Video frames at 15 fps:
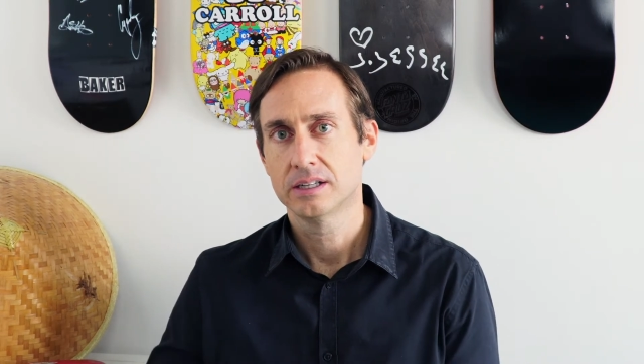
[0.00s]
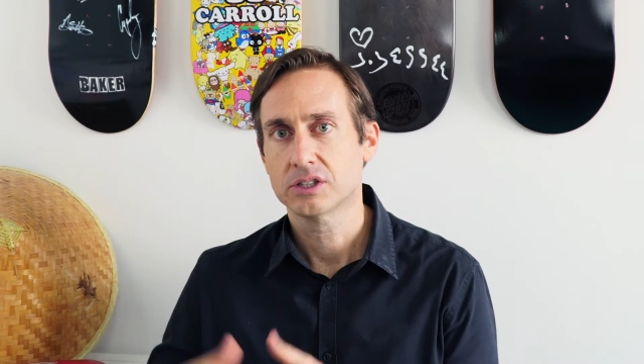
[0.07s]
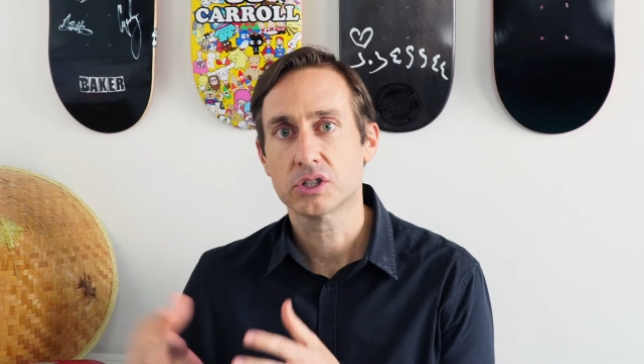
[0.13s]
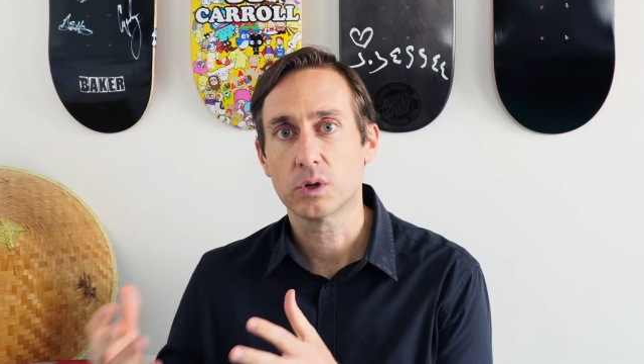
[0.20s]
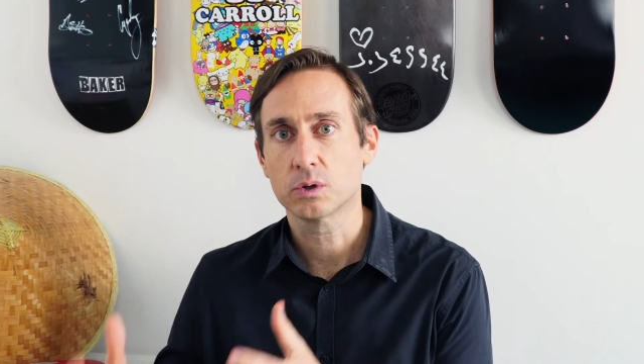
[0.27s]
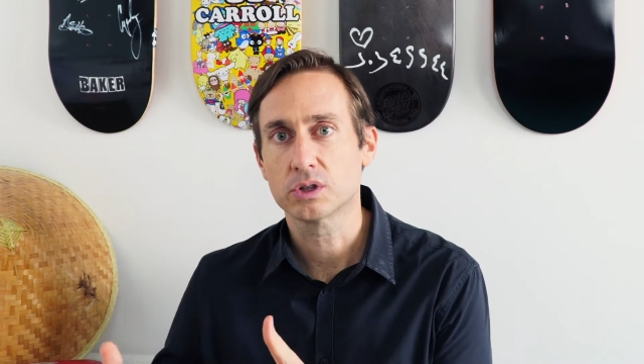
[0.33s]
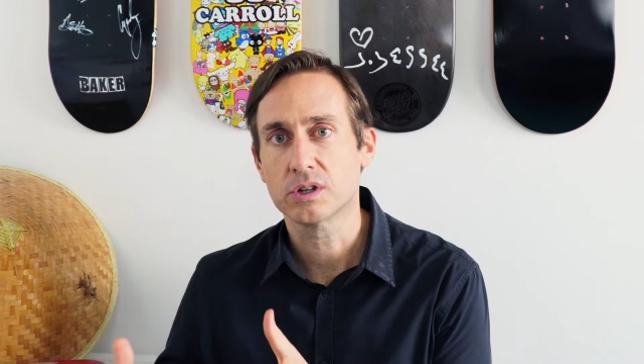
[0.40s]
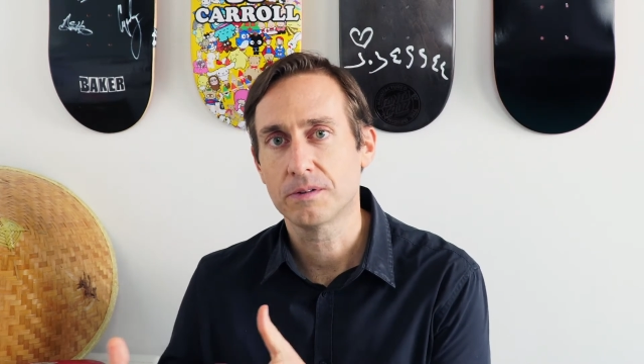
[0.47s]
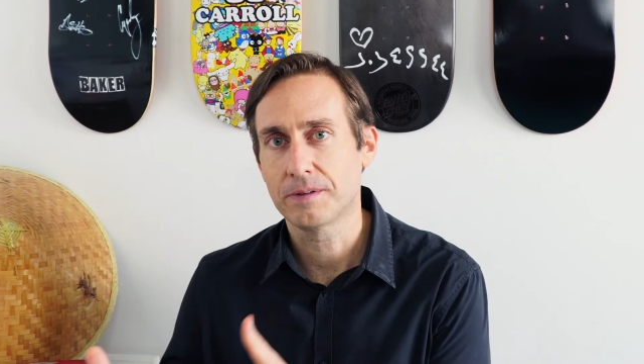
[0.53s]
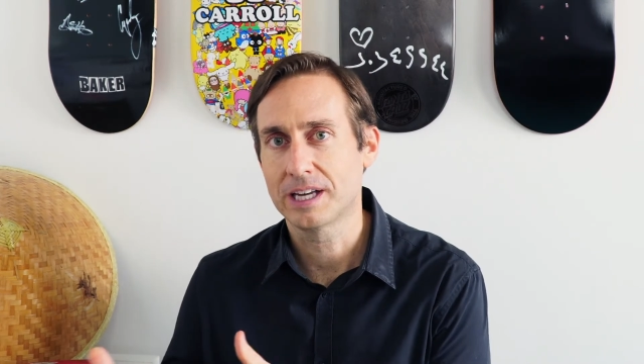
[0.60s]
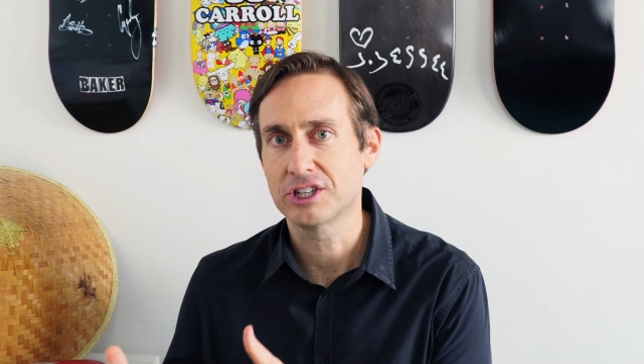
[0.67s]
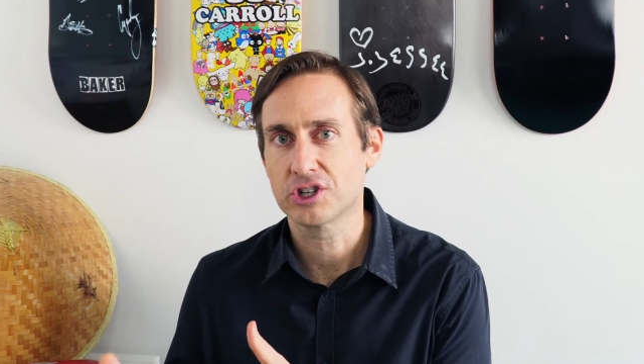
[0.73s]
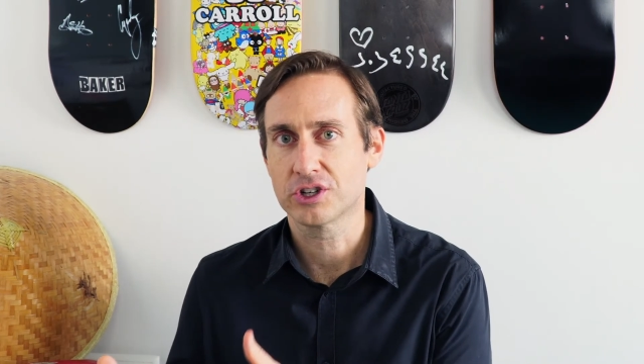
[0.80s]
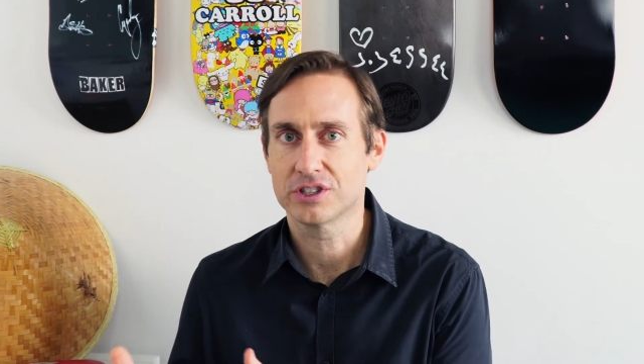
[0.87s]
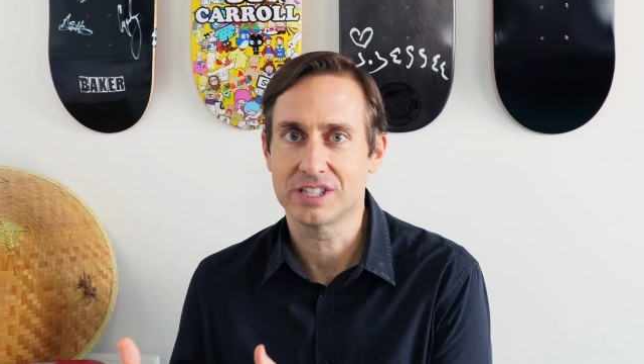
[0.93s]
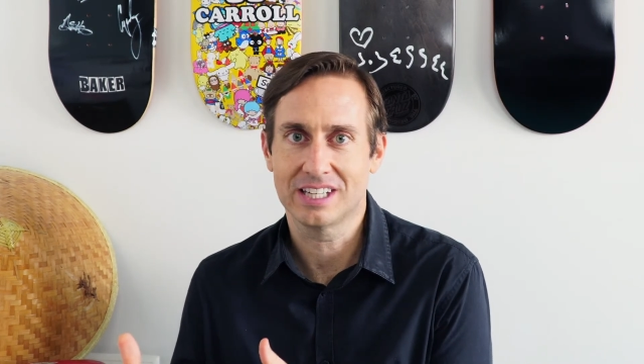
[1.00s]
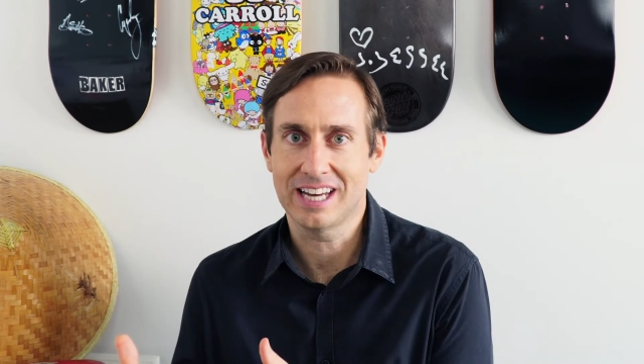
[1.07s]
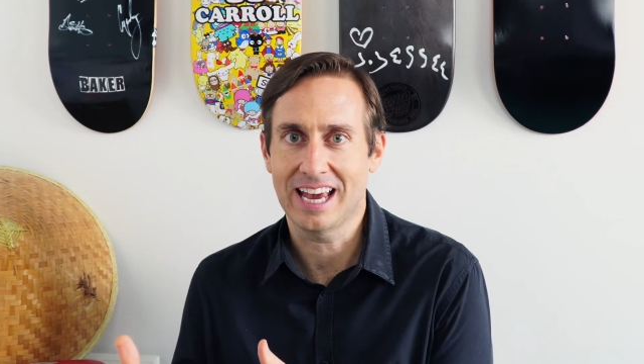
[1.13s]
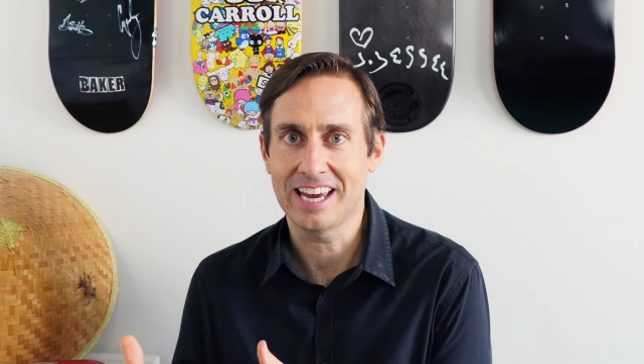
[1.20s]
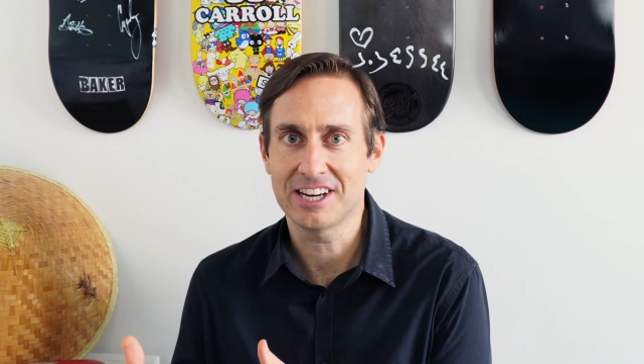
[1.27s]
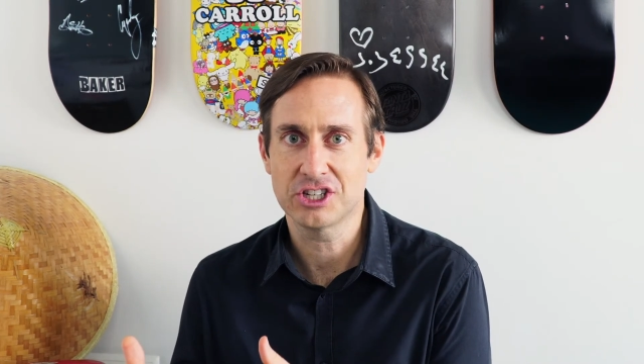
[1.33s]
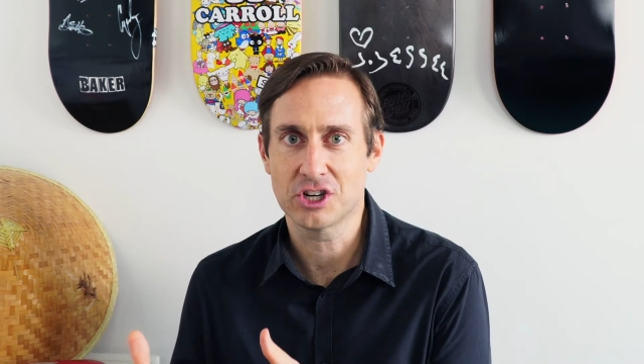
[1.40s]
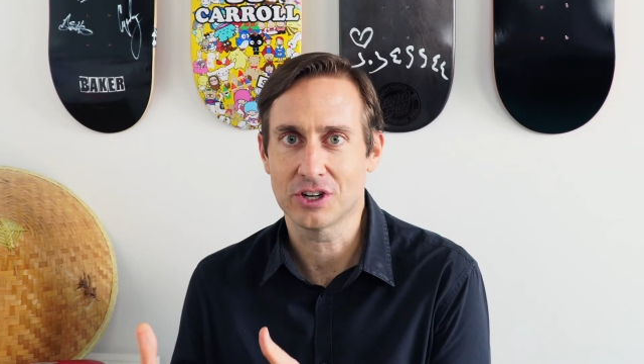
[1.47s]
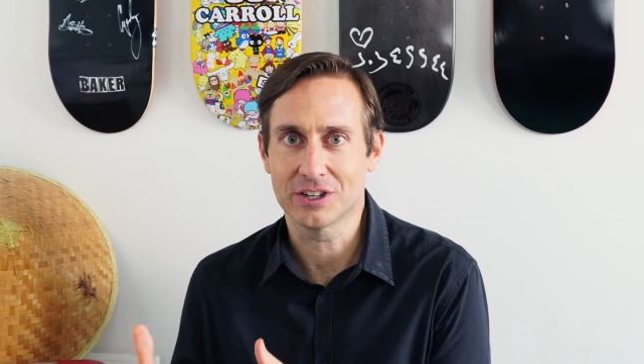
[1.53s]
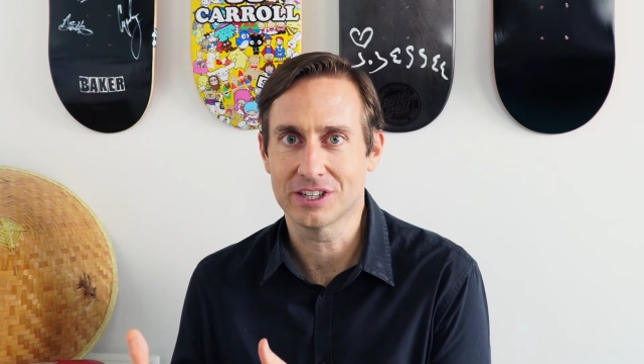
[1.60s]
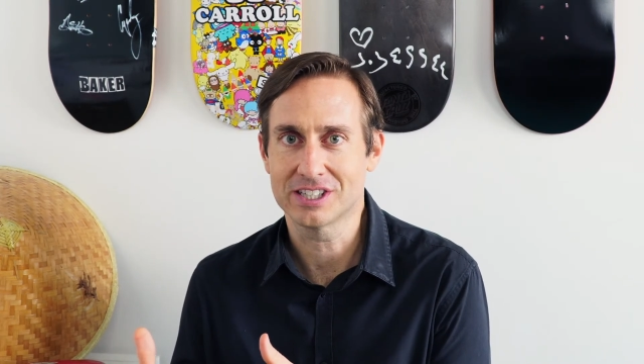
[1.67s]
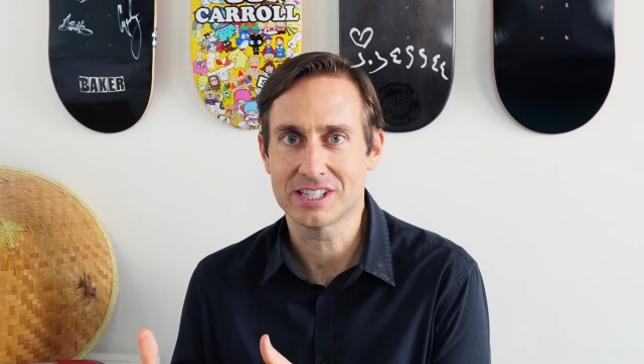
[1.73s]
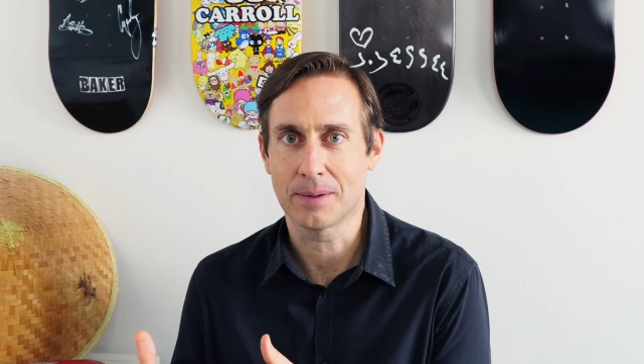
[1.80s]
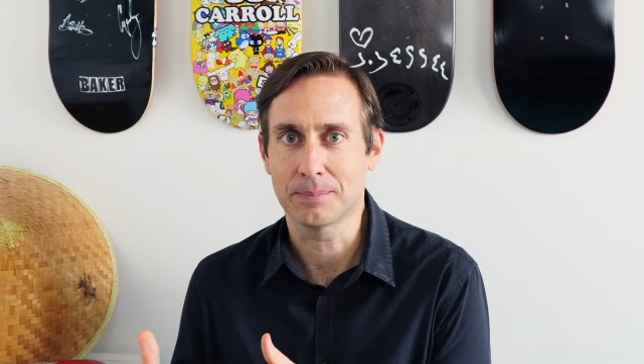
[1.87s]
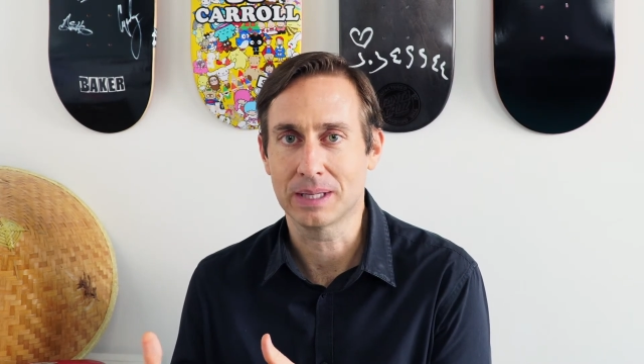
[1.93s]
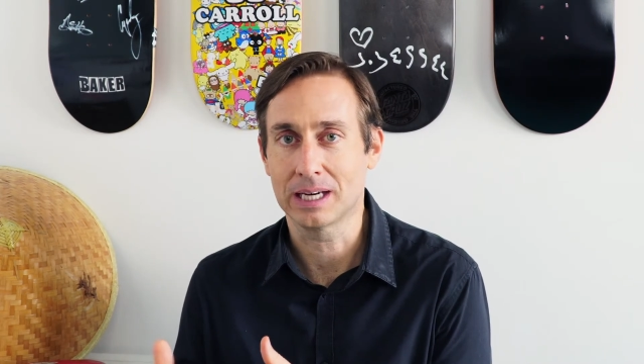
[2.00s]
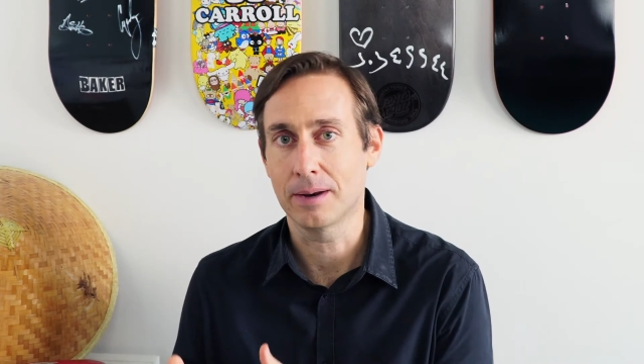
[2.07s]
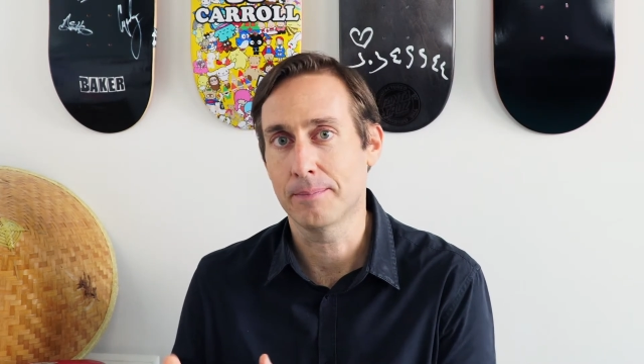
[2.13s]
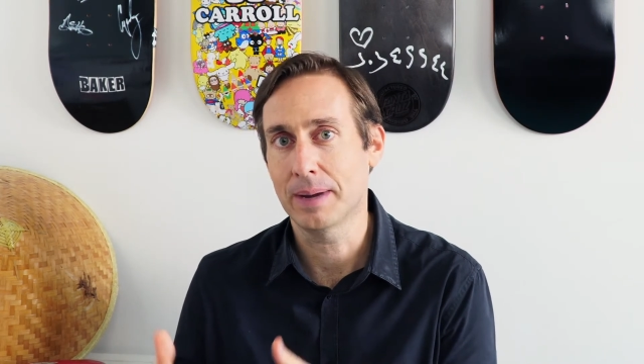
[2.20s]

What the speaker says: social ventures in Asia or something.